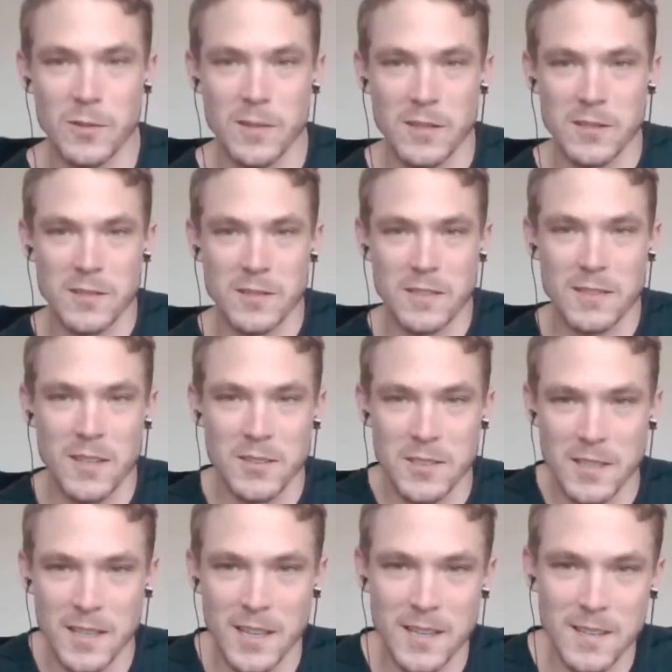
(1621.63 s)
doesn't
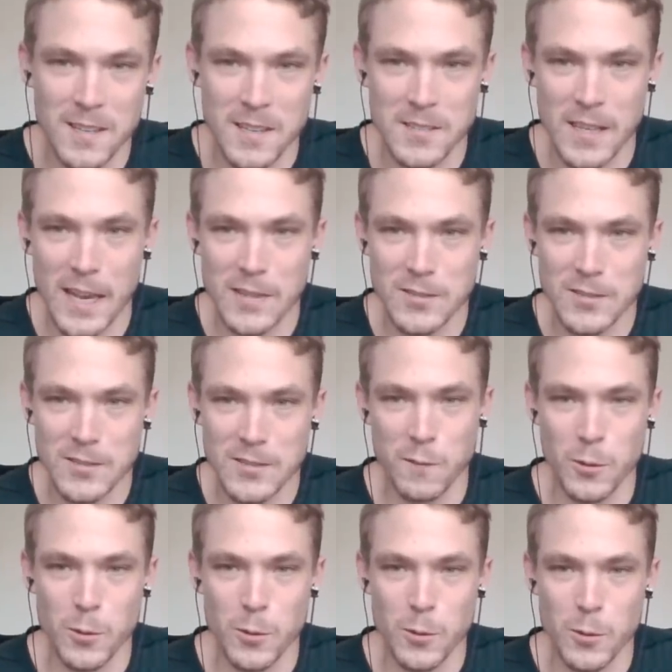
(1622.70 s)
doesn't get his ass to the
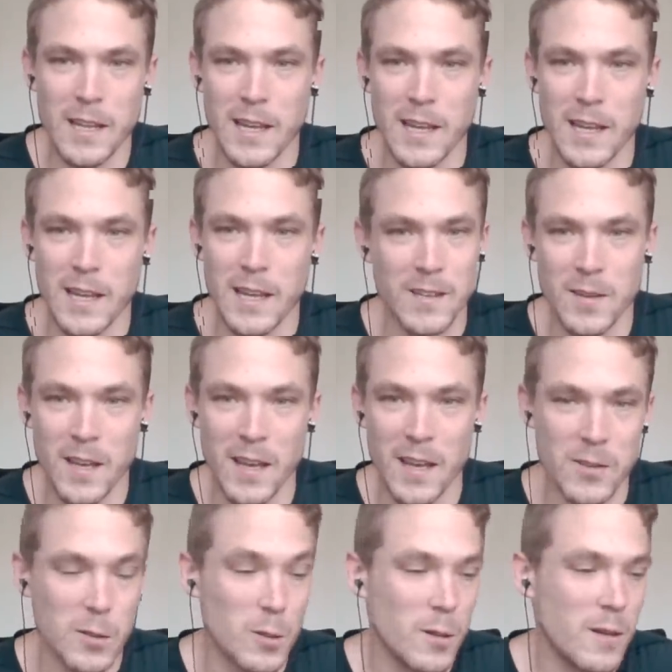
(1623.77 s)
floor, and
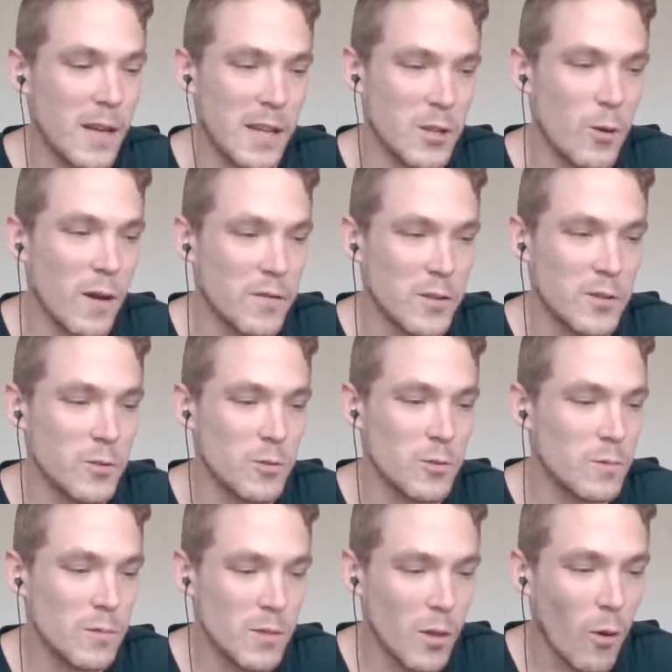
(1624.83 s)
and you're and you have to
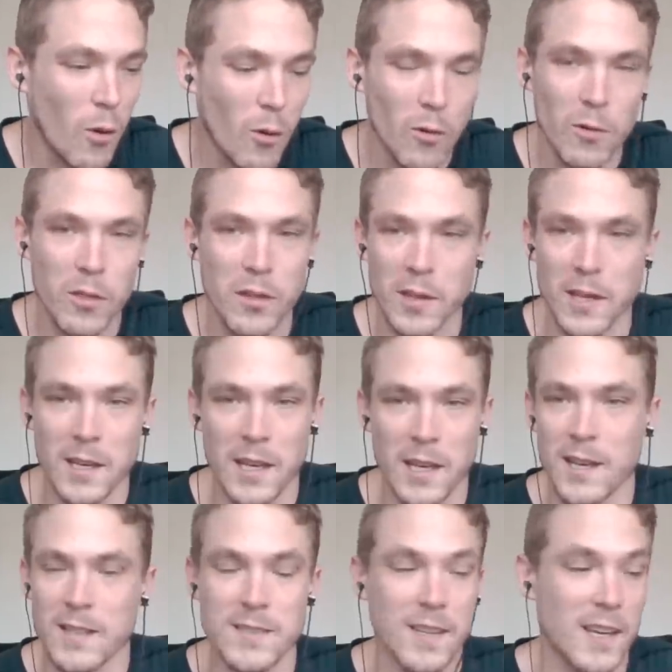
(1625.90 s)
do the whole thing
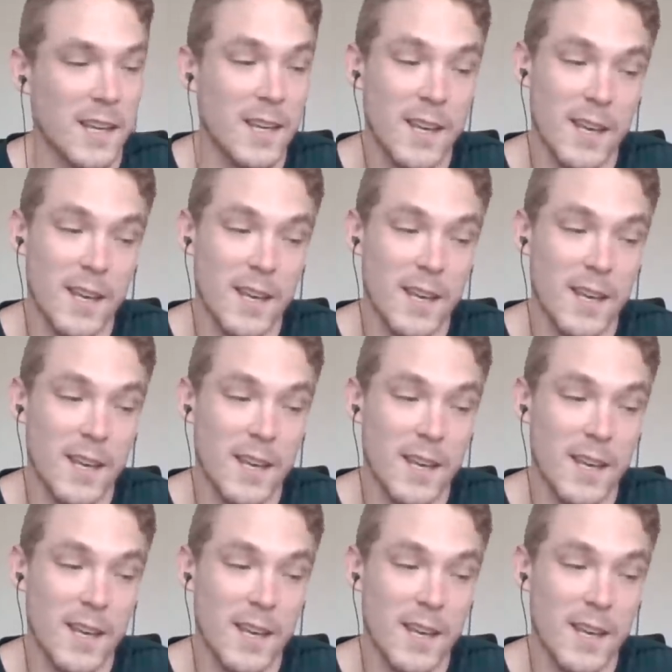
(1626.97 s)
again. It's like.